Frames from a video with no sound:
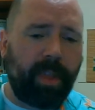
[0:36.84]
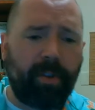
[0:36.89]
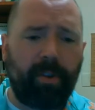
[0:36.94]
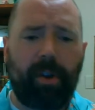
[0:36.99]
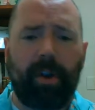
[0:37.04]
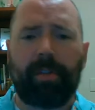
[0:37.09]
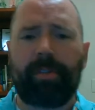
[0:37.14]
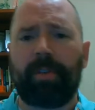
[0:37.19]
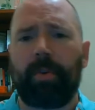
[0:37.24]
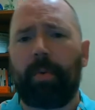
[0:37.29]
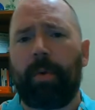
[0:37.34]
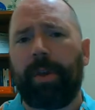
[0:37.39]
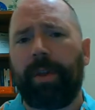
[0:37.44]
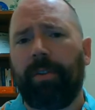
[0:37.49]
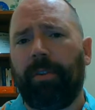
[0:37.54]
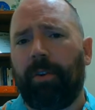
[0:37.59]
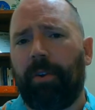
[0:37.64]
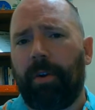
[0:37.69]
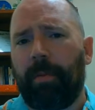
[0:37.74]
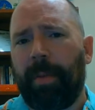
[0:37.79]
You're also going
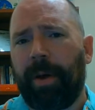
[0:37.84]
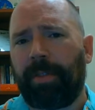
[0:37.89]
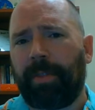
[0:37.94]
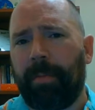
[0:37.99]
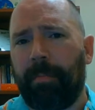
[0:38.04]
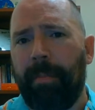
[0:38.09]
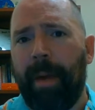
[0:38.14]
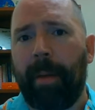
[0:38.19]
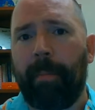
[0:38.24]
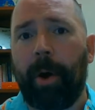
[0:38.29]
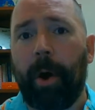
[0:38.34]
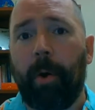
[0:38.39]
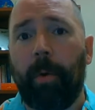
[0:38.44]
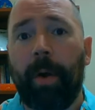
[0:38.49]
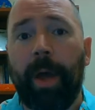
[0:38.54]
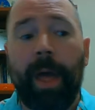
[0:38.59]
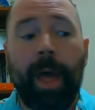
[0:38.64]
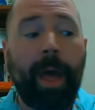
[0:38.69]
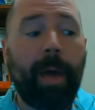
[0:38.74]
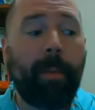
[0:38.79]
to learn about the
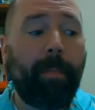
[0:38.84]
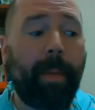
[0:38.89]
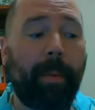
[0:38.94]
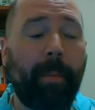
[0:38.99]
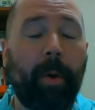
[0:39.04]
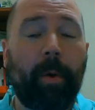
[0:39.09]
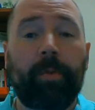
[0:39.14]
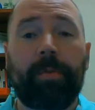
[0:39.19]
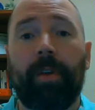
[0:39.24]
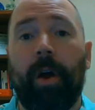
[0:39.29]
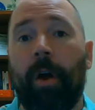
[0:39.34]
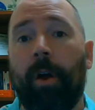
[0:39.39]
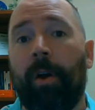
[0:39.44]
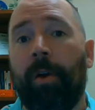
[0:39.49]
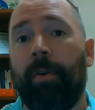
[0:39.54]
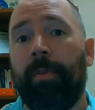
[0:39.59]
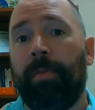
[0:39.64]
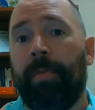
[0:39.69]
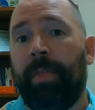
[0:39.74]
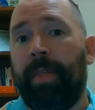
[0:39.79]
memo. Memos
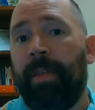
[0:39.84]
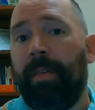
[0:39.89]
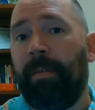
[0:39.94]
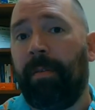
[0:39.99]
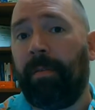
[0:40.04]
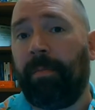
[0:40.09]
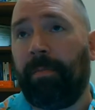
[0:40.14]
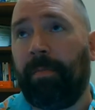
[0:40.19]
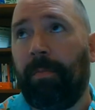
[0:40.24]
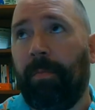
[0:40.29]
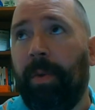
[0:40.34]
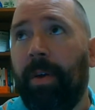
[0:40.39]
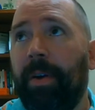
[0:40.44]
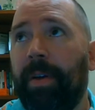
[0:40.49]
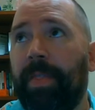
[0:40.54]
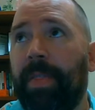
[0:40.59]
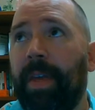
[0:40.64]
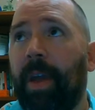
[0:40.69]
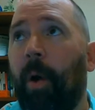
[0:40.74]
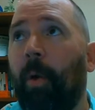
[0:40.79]
are really
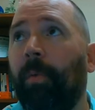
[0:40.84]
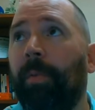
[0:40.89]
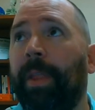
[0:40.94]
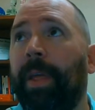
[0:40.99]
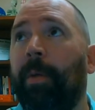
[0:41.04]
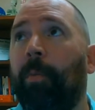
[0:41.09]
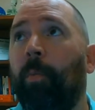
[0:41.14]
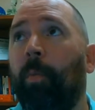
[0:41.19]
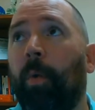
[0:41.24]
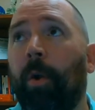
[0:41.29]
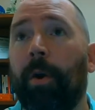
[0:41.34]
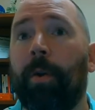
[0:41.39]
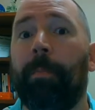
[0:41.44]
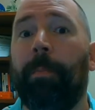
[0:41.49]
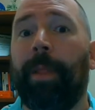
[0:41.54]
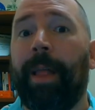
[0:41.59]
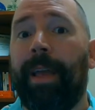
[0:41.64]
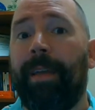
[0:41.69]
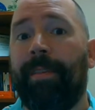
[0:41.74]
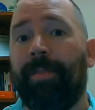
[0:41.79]
the only
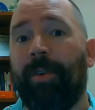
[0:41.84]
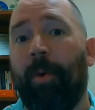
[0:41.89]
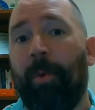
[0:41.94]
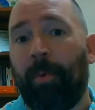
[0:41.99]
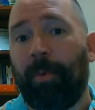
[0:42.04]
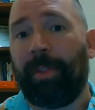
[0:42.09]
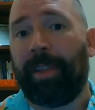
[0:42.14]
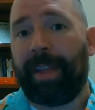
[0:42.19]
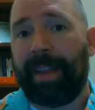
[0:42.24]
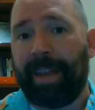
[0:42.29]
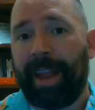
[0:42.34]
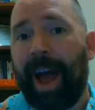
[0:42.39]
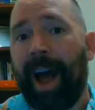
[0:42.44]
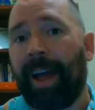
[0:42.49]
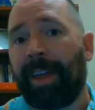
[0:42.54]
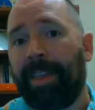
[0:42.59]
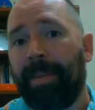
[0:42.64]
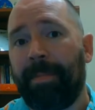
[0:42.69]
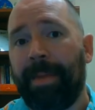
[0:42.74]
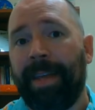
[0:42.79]
workplace-only
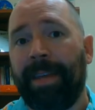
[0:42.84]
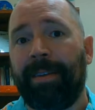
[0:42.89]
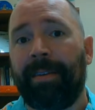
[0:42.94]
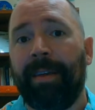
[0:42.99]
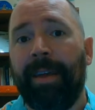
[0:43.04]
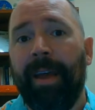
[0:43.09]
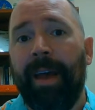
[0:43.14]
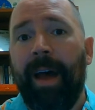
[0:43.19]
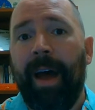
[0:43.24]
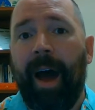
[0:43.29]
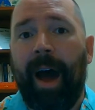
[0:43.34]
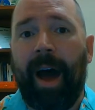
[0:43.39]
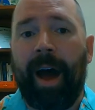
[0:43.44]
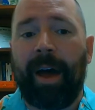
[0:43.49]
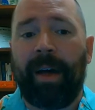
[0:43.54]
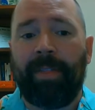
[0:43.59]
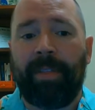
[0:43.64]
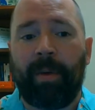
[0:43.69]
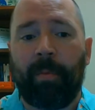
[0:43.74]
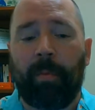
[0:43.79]
document
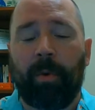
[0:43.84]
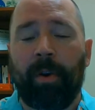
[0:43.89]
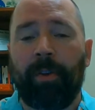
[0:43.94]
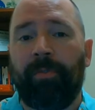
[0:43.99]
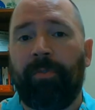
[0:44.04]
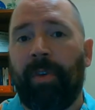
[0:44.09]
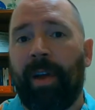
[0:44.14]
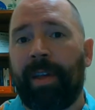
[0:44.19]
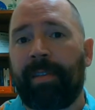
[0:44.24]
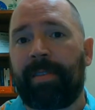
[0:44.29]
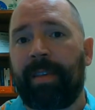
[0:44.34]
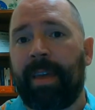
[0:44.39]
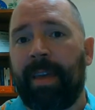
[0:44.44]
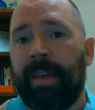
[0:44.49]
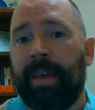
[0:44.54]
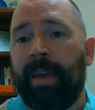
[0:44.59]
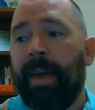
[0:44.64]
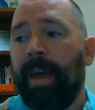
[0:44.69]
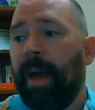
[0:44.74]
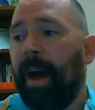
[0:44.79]
that we're addressing.